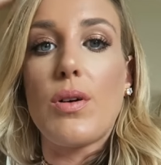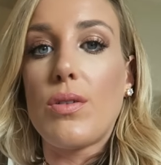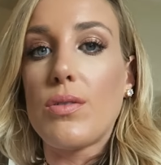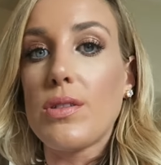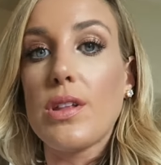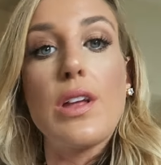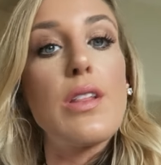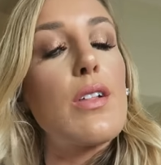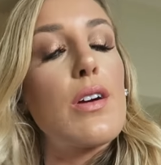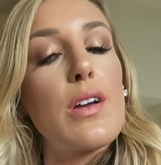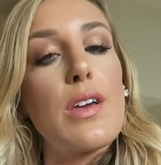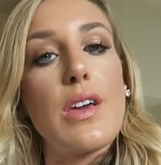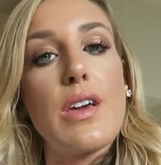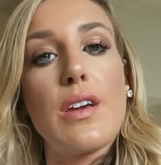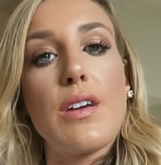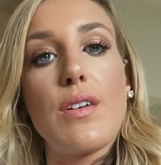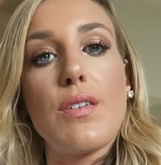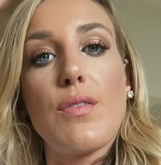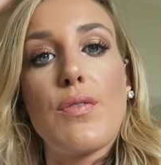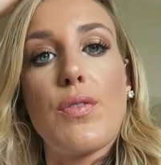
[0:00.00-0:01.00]
only
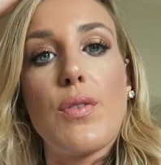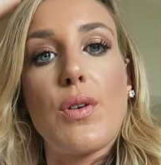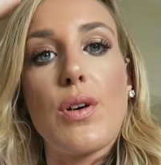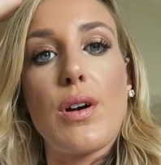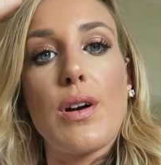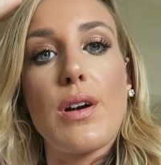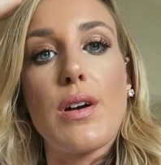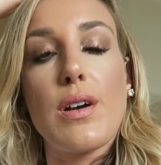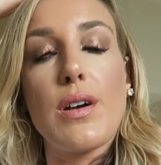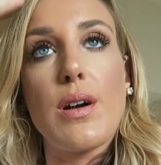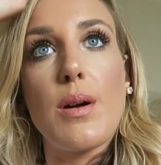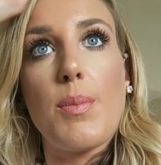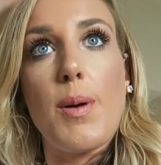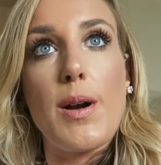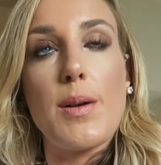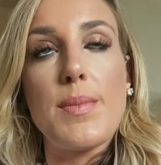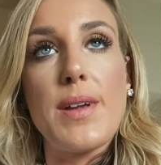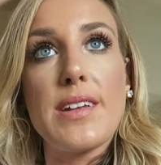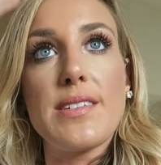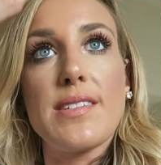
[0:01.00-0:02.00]
looking for
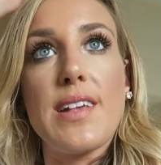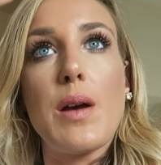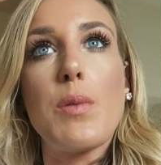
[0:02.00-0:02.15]
apartments.